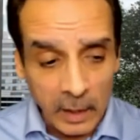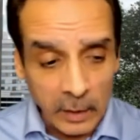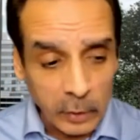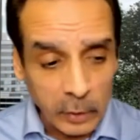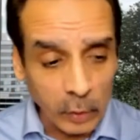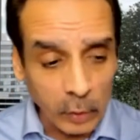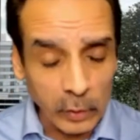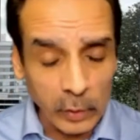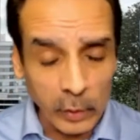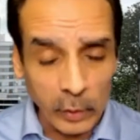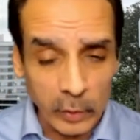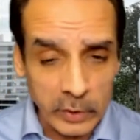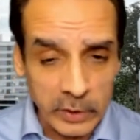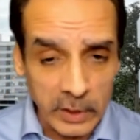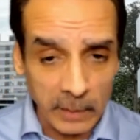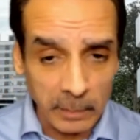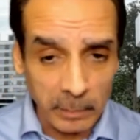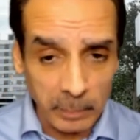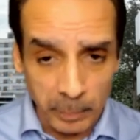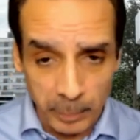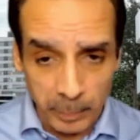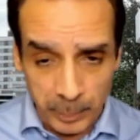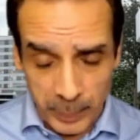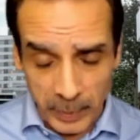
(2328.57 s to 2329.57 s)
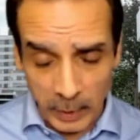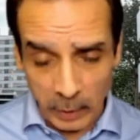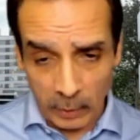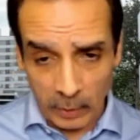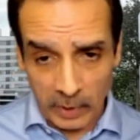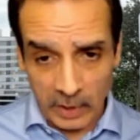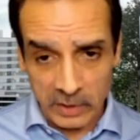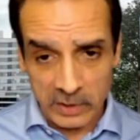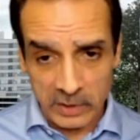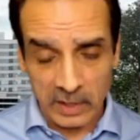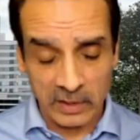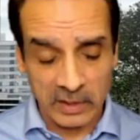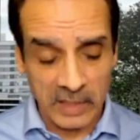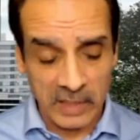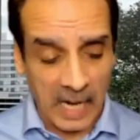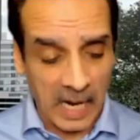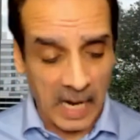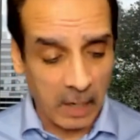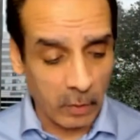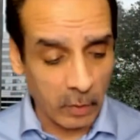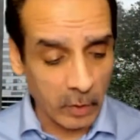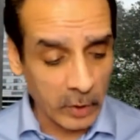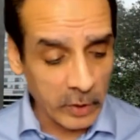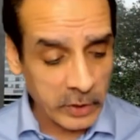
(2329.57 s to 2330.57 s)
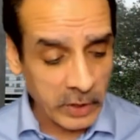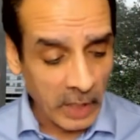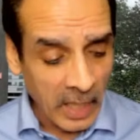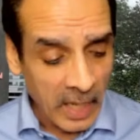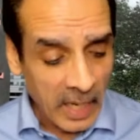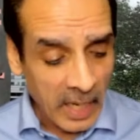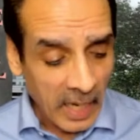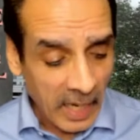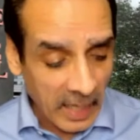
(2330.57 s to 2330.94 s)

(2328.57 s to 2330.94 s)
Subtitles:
They're losing billions of dollars.